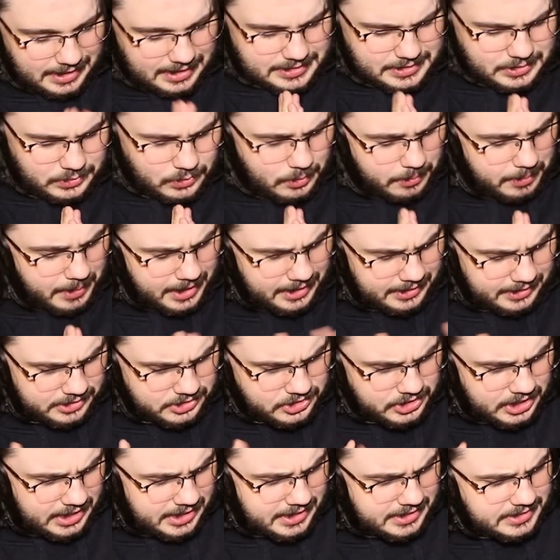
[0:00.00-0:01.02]
I do
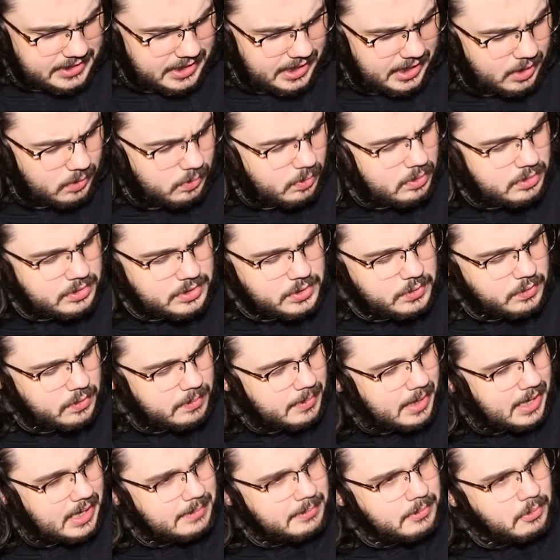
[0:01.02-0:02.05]
apologize. Won't you
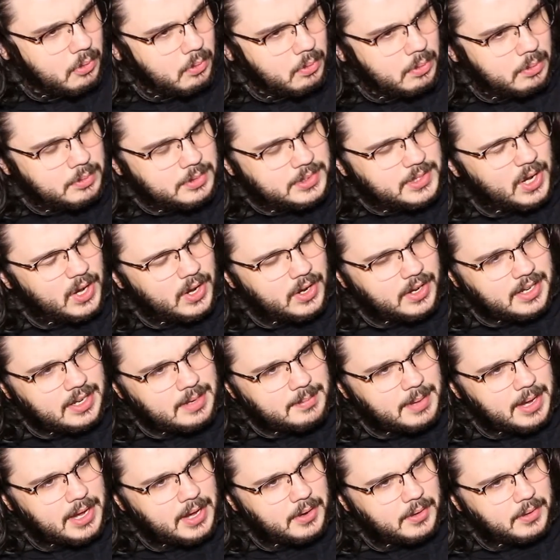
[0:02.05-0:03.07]
remind me what we were talking
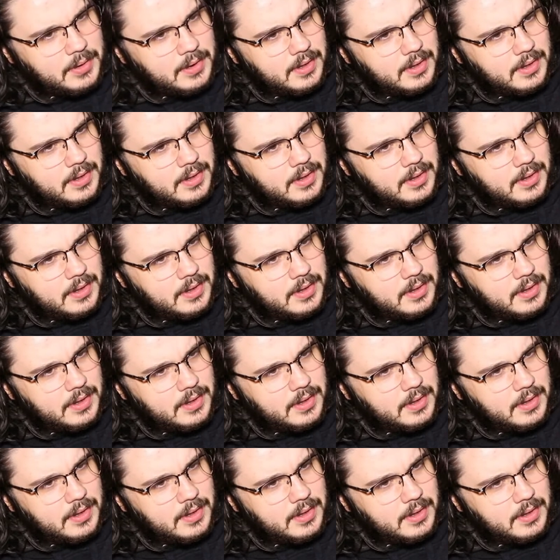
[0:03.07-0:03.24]
about?